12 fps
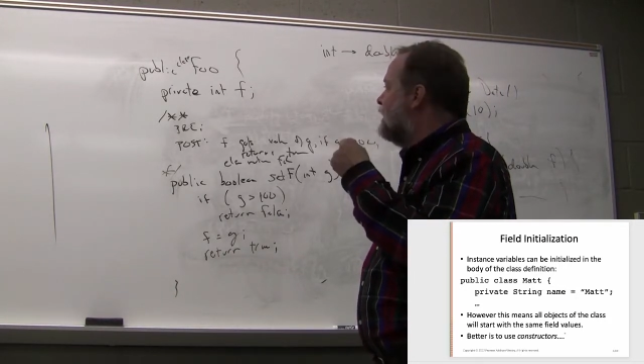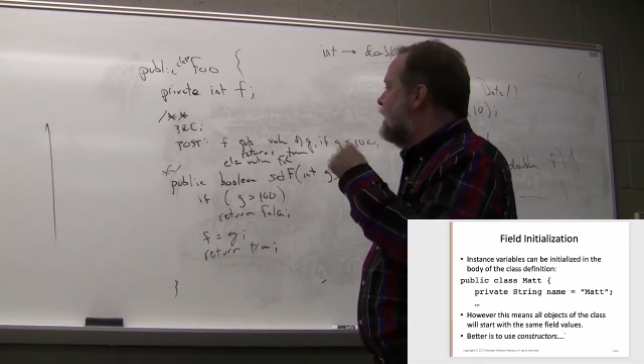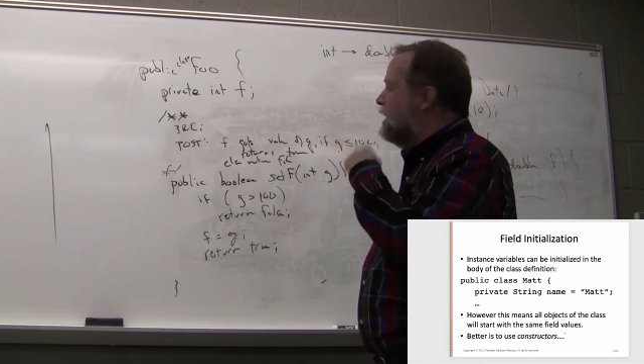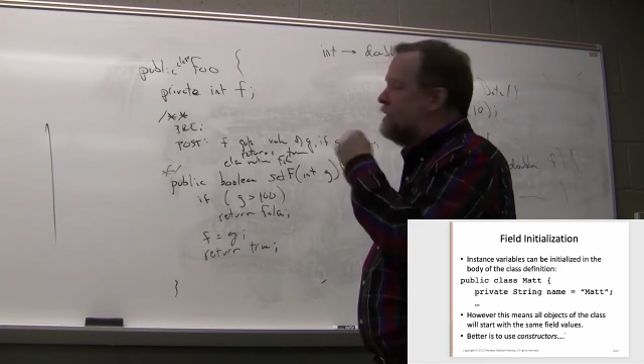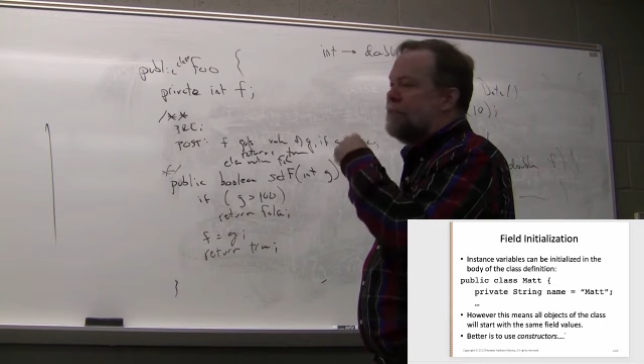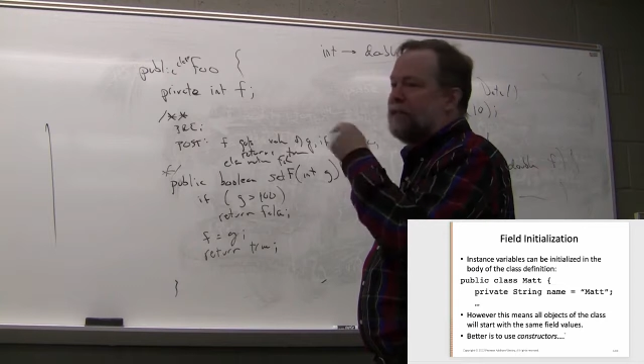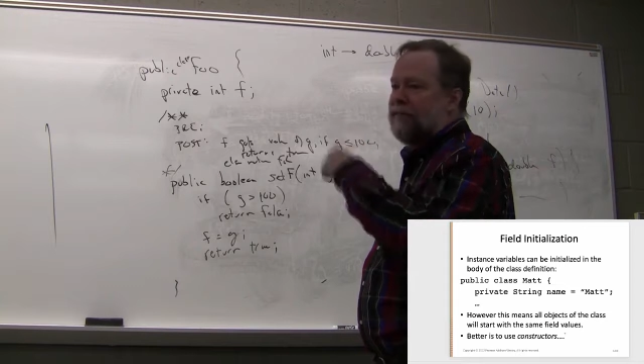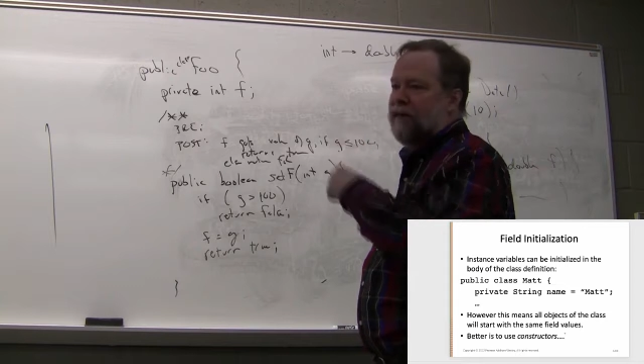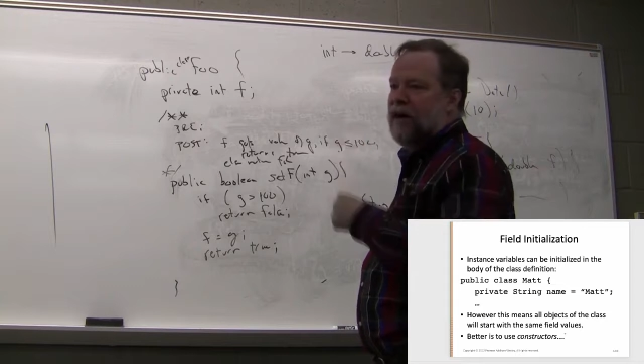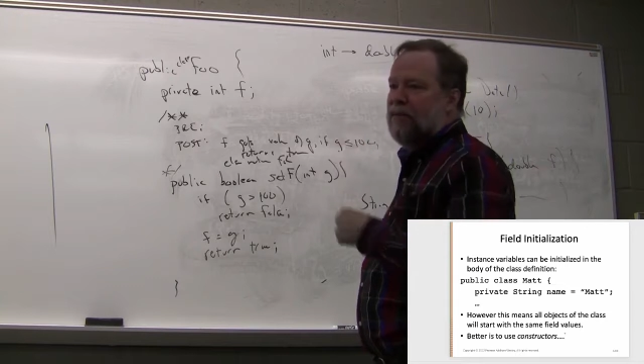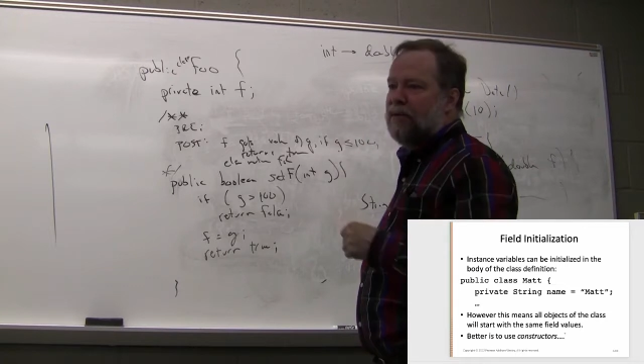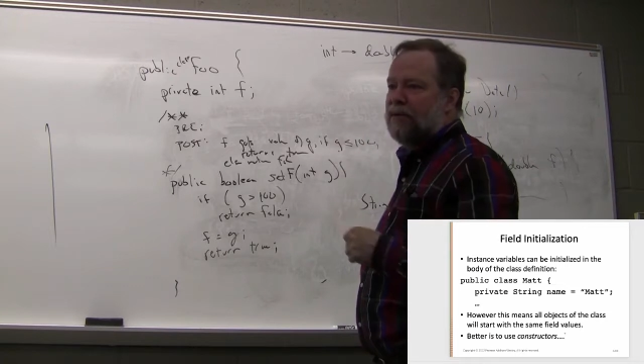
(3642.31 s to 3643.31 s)
the instance
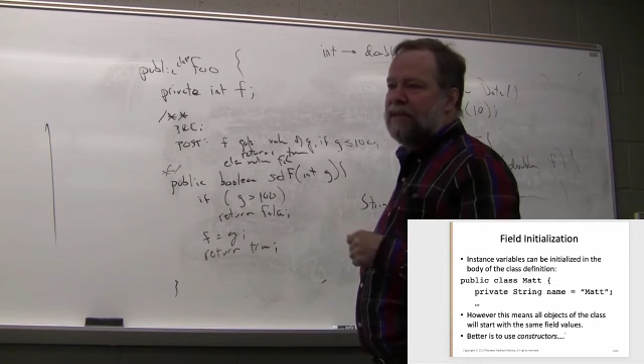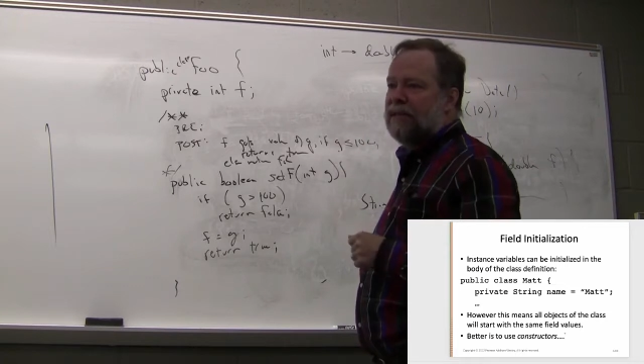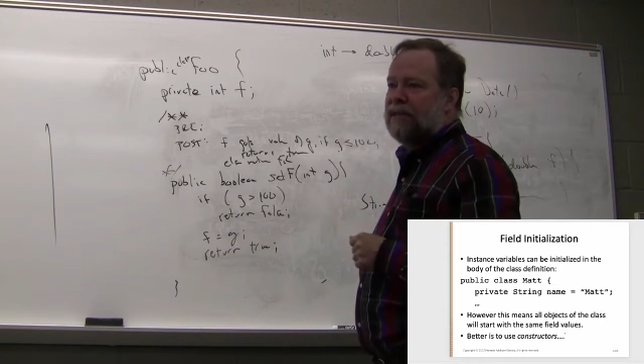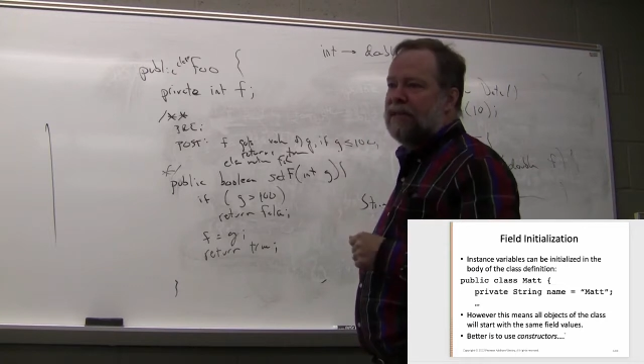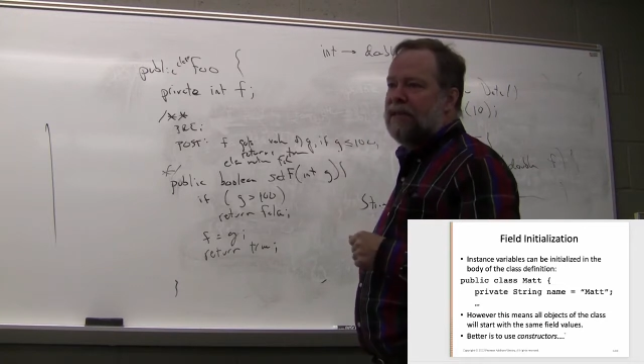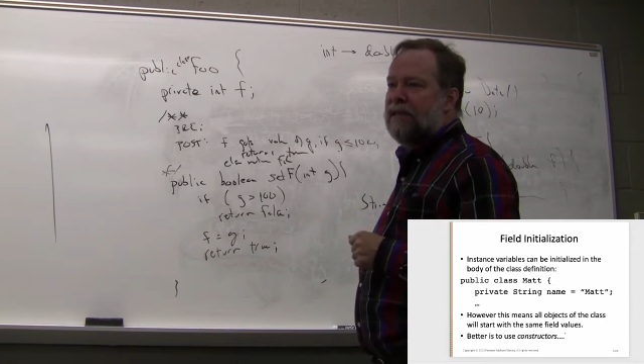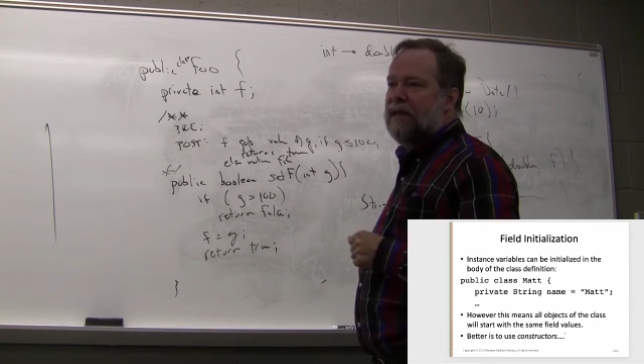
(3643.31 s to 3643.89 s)
variables